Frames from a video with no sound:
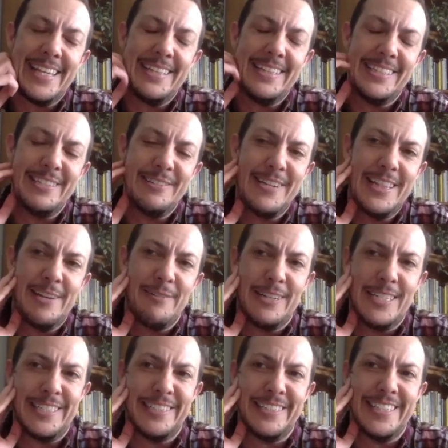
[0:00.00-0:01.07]
doing the
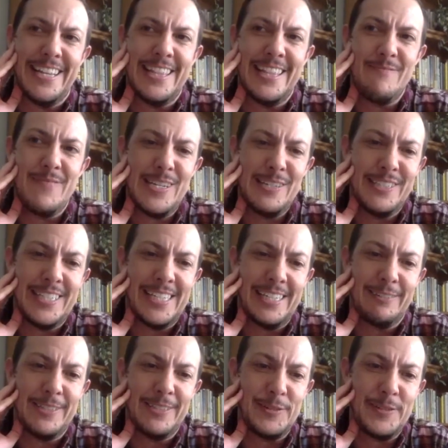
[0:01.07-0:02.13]
research on the music
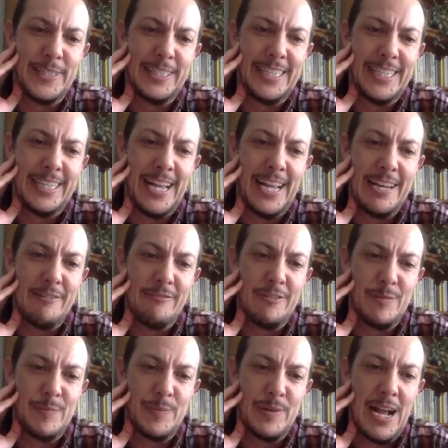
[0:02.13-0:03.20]
was really kind of
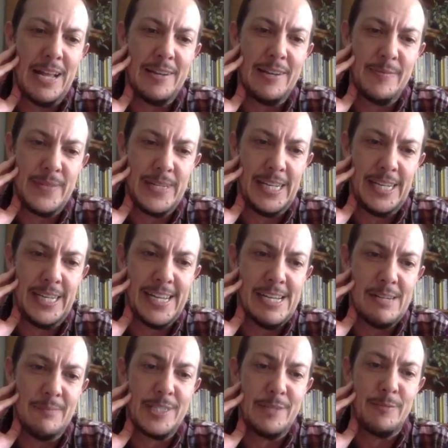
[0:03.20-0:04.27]
brought me
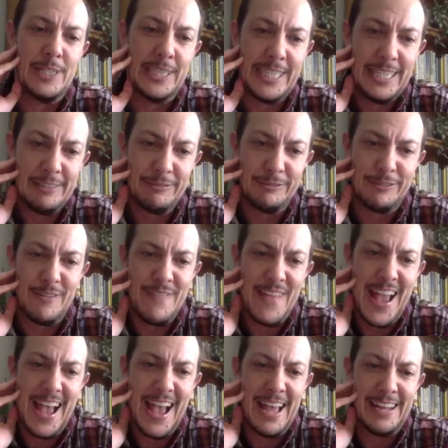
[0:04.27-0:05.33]
some relief from
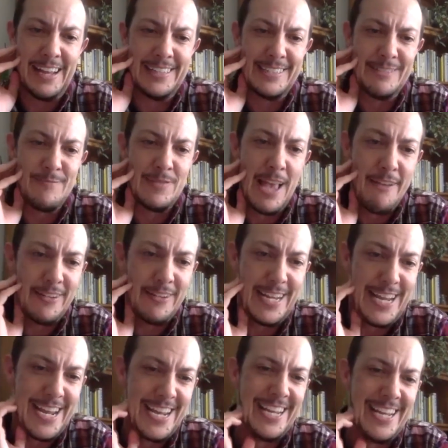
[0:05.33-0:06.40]
that and some
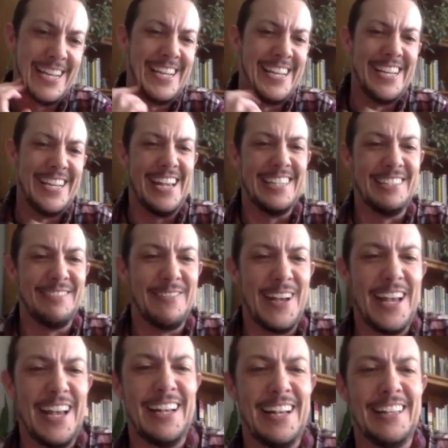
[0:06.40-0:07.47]
levity as
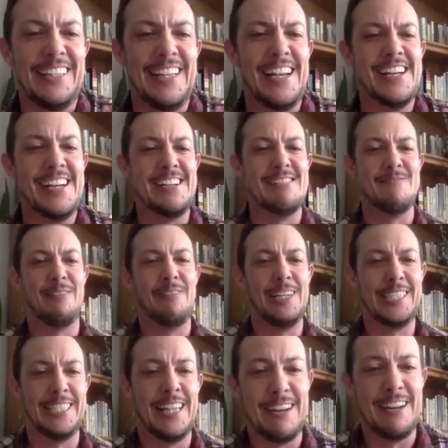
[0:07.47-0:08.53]
well. I watched
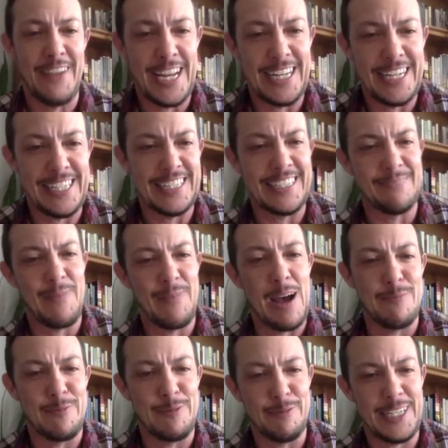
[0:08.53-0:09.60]
a lot of 80s
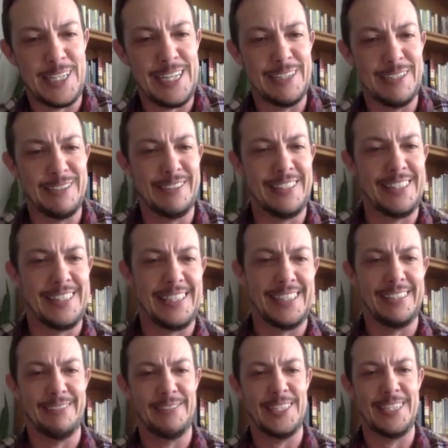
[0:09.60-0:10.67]
pop videos,
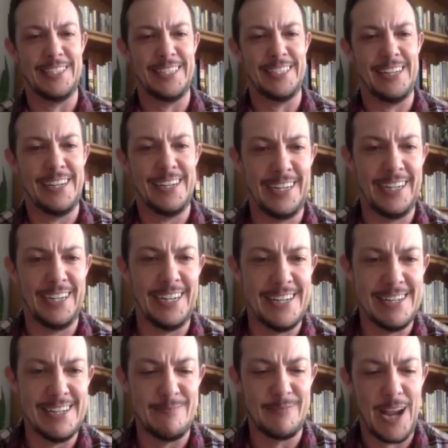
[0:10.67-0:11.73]
which are
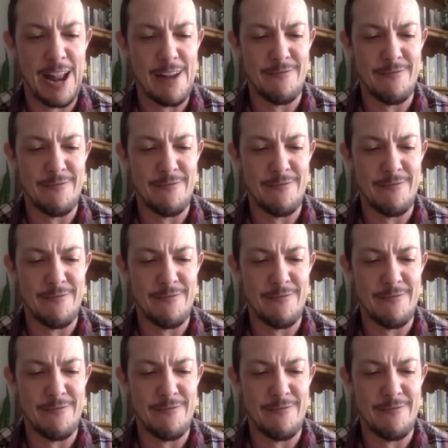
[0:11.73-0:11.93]
kind of